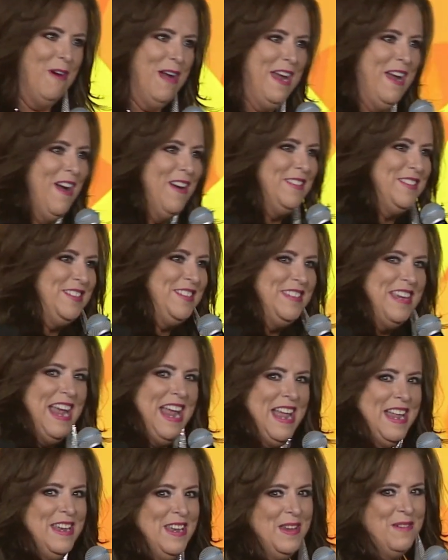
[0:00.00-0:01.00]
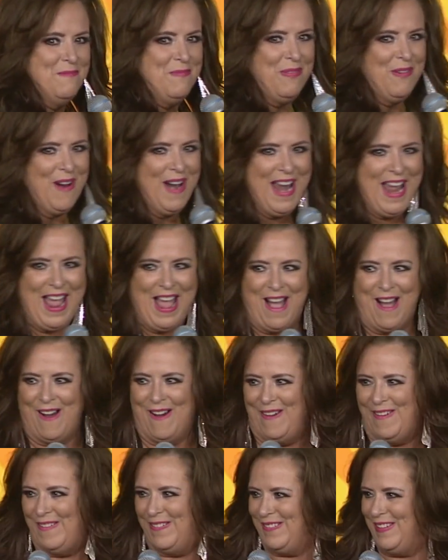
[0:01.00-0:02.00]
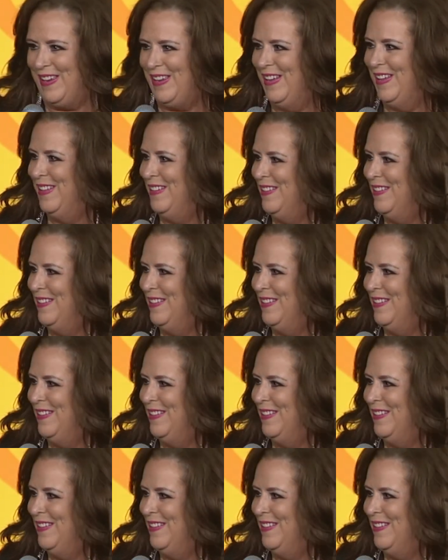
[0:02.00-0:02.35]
we are standing proud.